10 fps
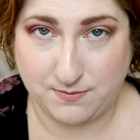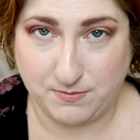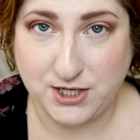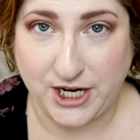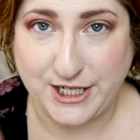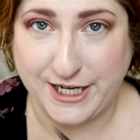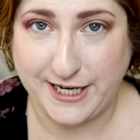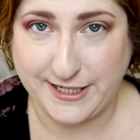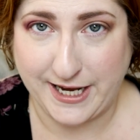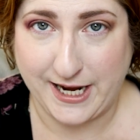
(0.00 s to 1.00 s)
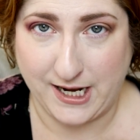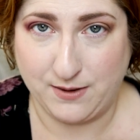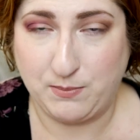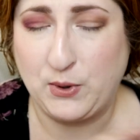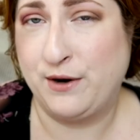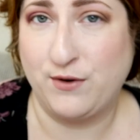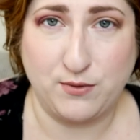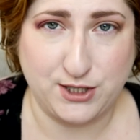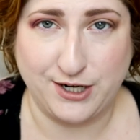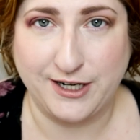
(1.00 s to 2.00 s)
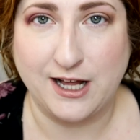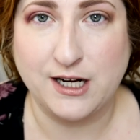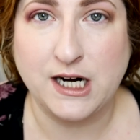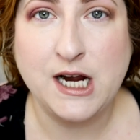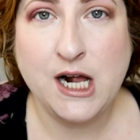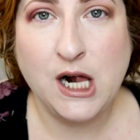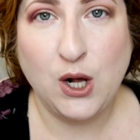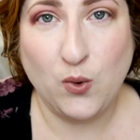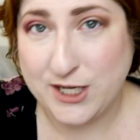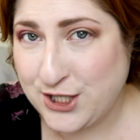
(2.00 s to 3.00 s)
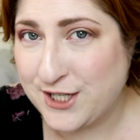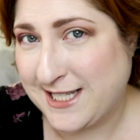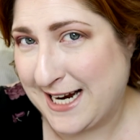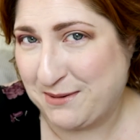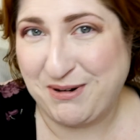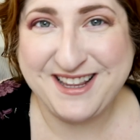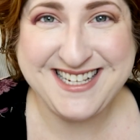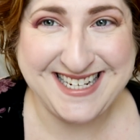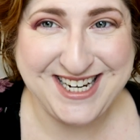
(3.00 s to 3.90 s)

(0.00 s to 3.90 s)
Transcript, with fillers: magenta is a point of no return color. Once you decide to put this